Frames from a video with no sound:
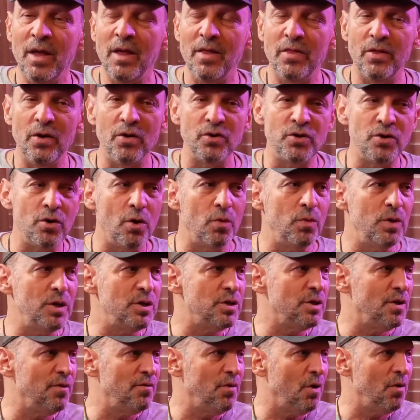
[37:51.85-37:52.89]
there's no
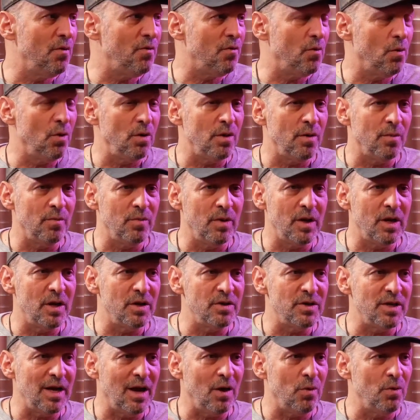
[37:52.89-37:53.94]
reason to vote for them,
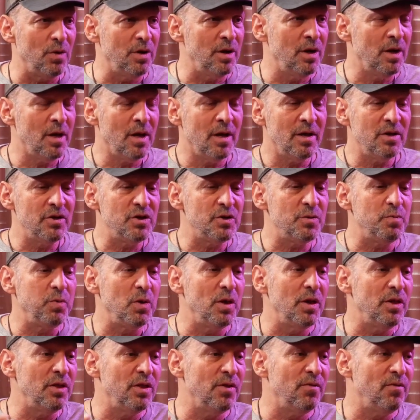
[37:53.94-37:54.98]
because that would
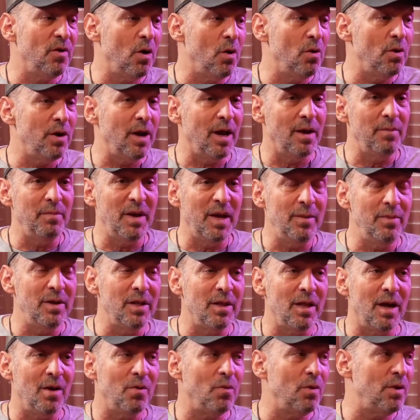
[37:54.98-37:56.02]
split the vote and maybe
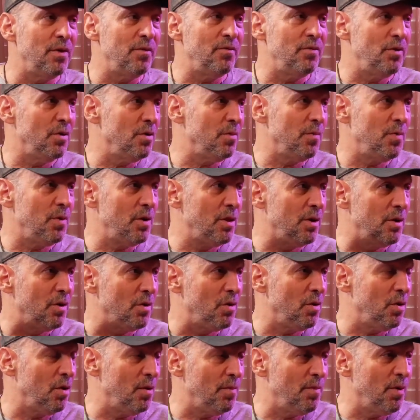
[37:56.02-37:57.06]
let one of your
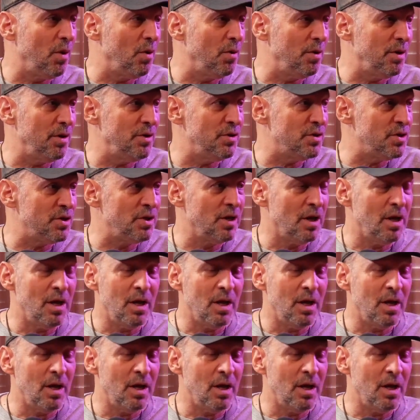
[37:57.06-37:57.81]
political opponents